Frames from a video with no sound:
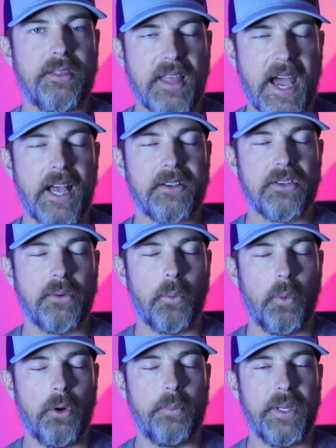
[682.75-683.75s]
That
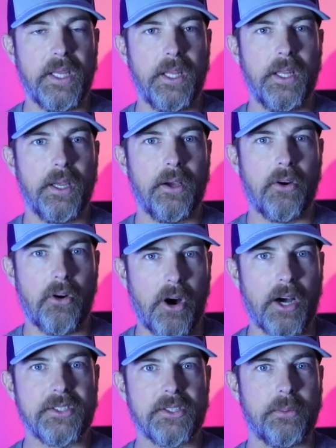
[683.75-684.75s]
would be
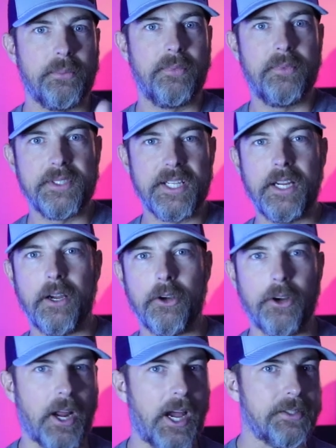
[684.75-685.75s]
awesome to hear
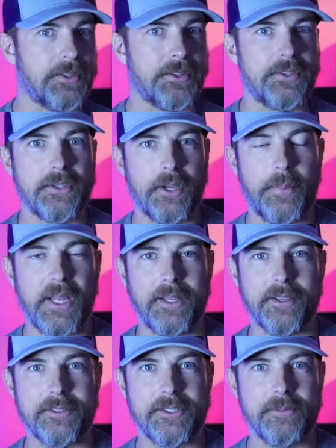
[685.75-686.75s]
your guys'
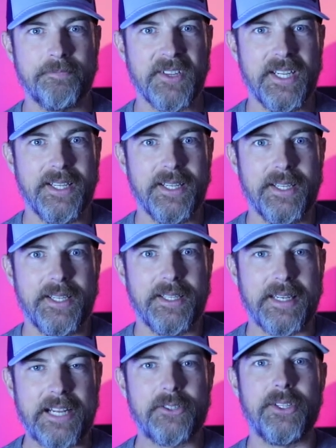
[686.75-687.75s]
opinions.
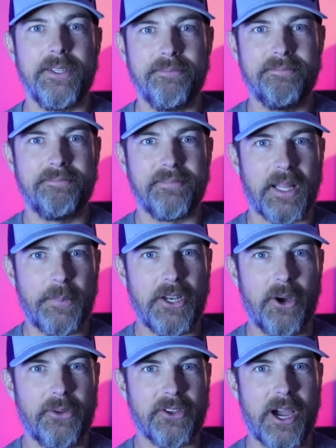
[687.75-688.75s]
Naturally, let me
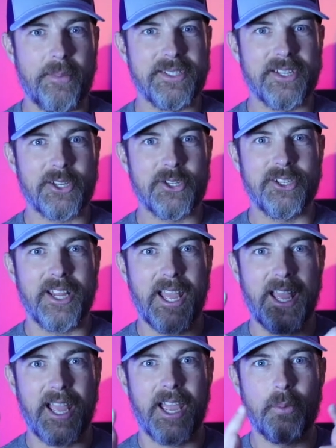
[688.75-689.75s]
know in the comment section,
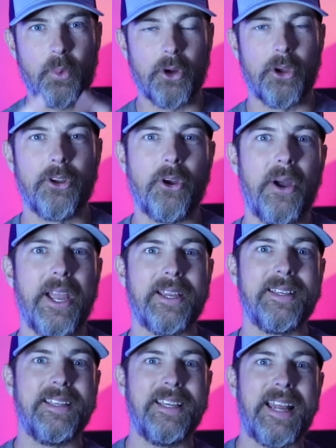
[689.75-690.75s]
and we're going to go
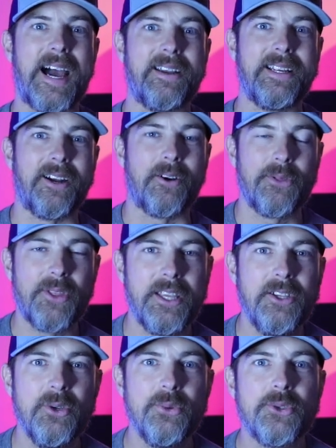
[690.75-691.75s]
ahead and get out of here.
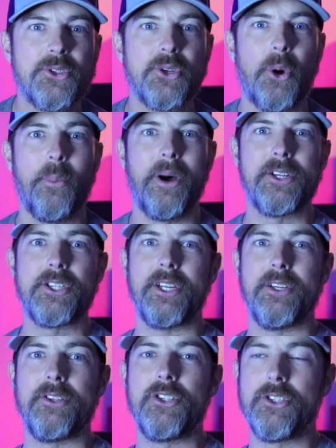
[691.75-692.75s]
Thank you so much.
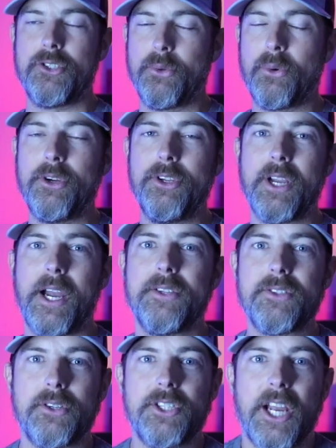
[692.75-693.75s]
Ensure you
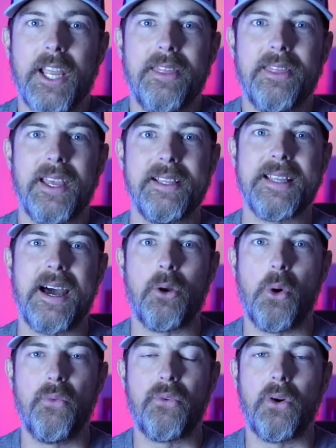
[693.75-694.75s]
guys are checking things
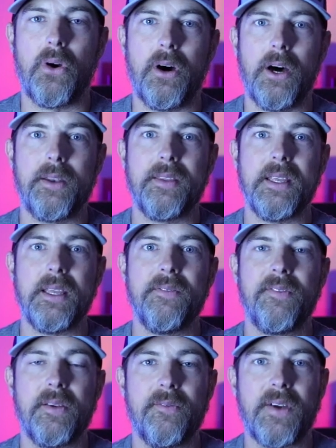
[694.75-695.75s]
out over on the
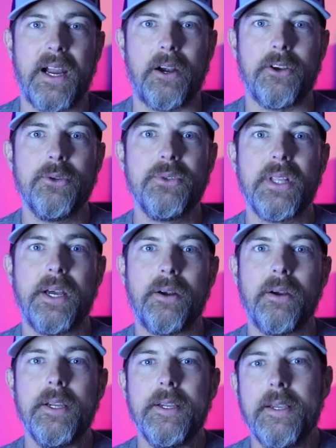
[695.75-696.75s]
Fit and Fire newsletter,